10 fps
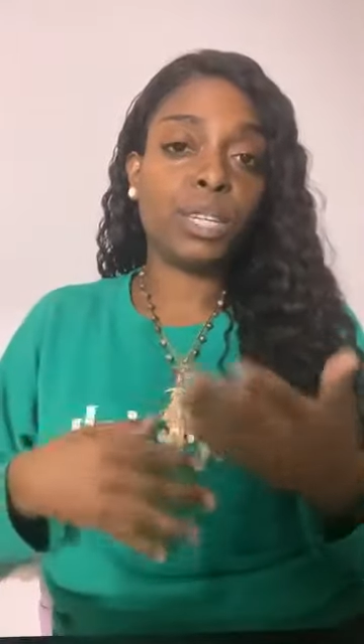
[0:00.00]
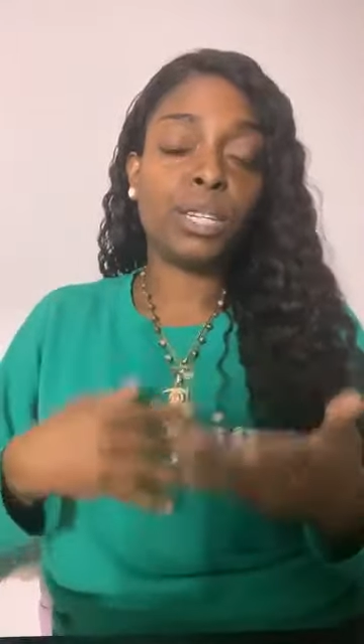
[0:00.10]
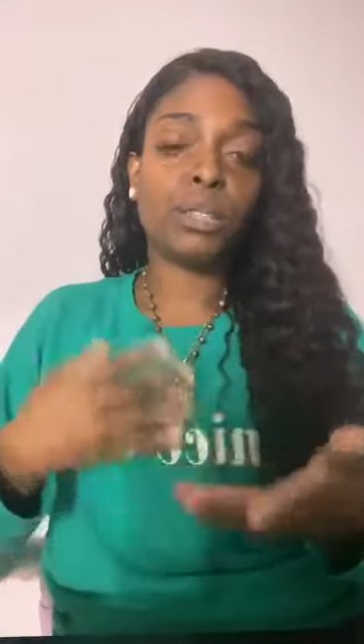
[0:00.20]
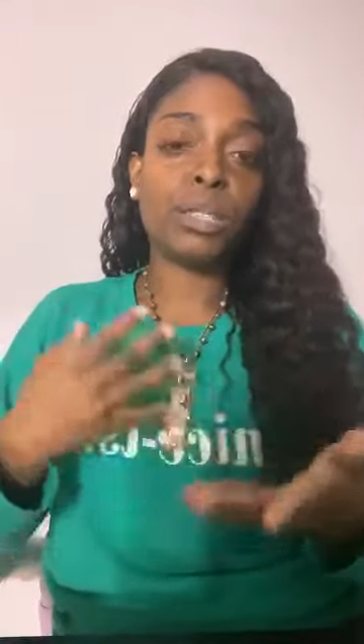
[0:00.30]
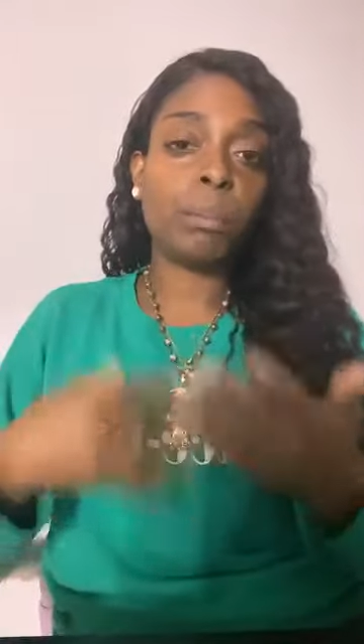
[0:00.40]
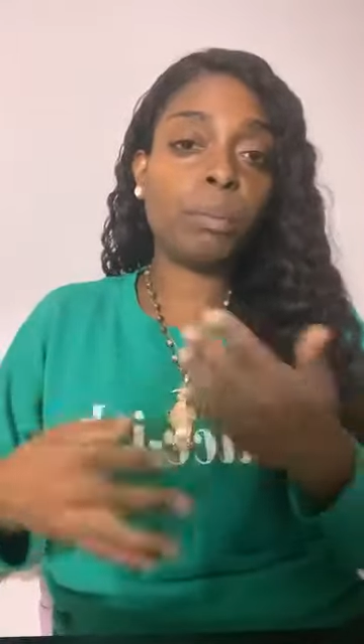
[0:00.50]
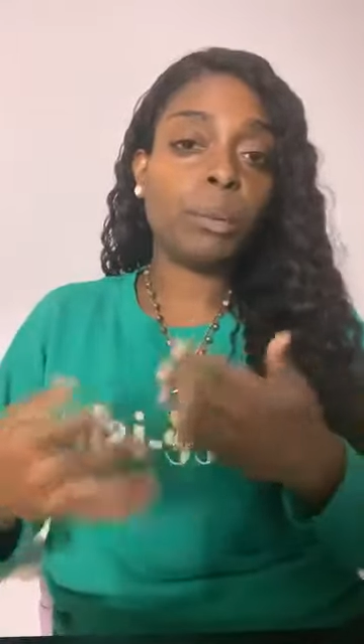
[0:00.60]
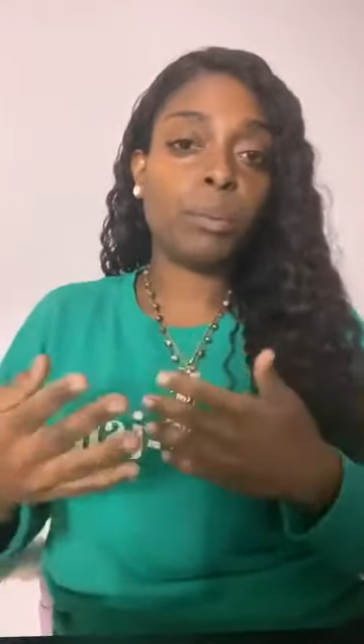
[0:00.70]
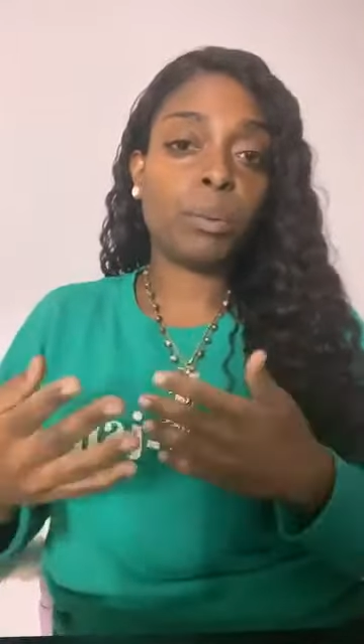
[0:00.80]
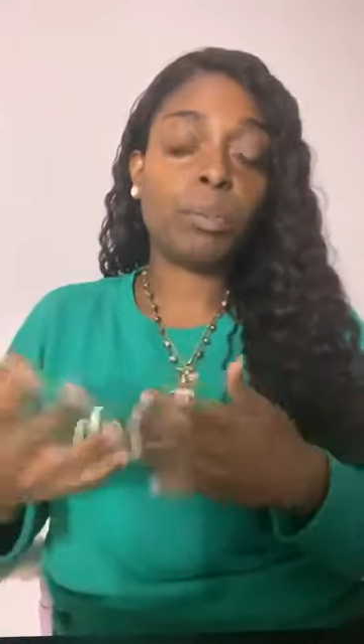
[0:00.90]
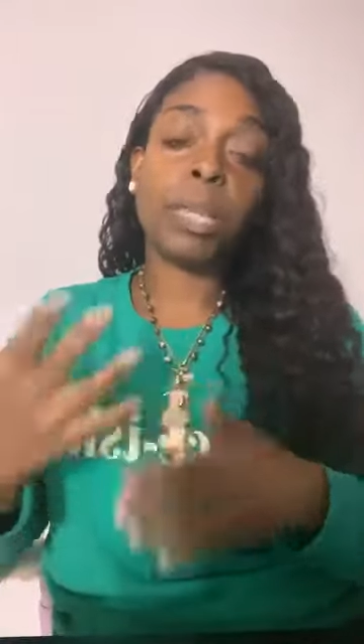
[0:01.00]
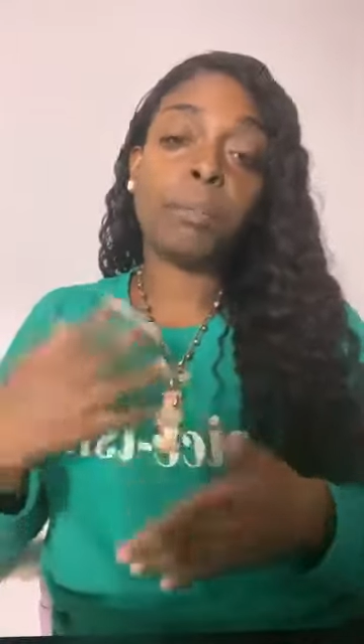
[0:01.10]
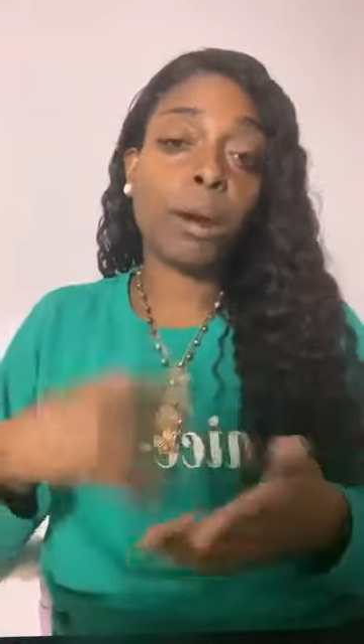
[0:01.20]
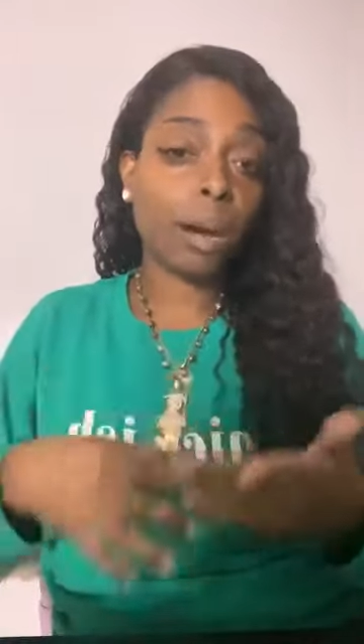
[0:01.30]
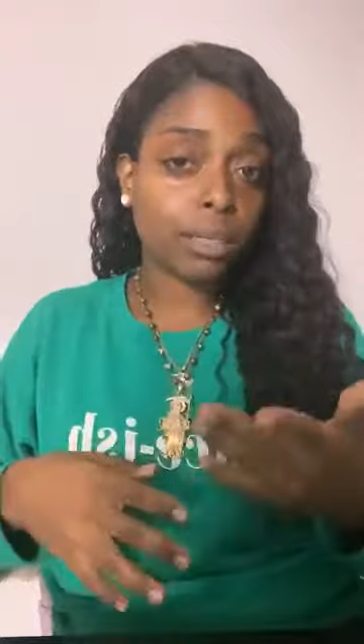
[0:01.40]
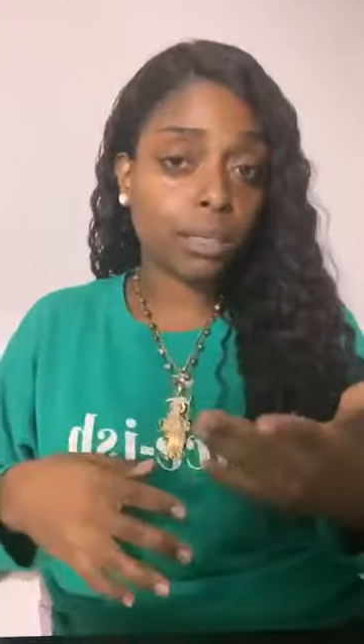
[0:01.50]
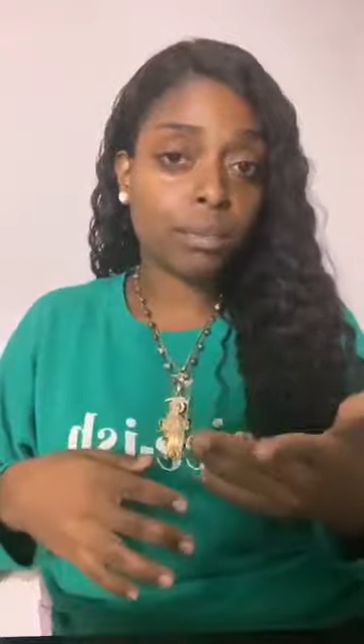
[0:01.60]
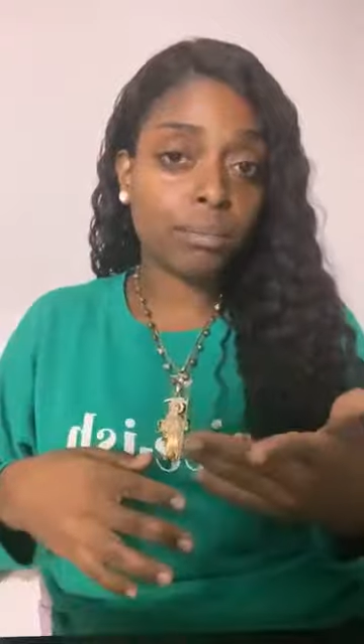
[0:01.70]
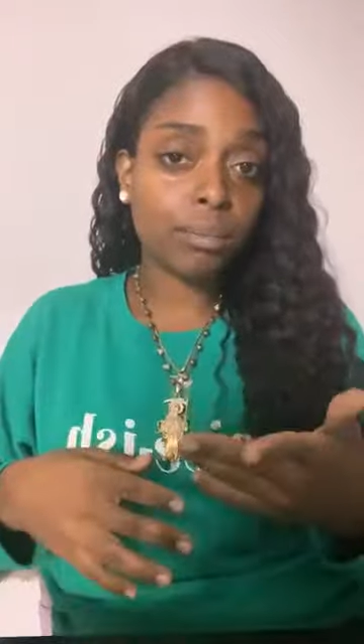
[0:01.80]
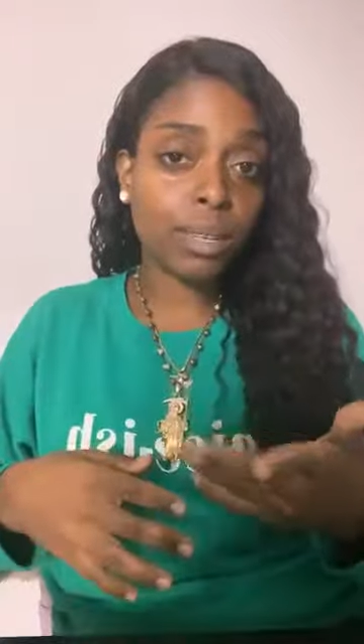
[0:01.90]
you know, some people play
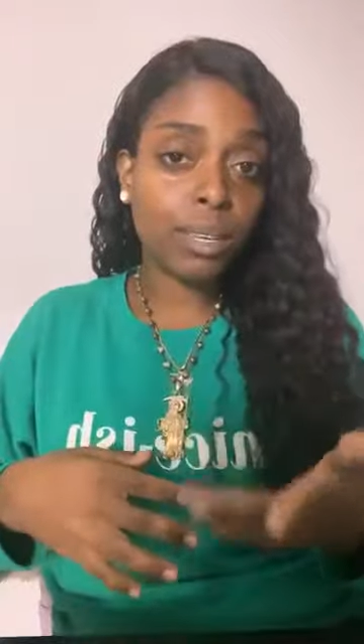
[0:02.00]
possum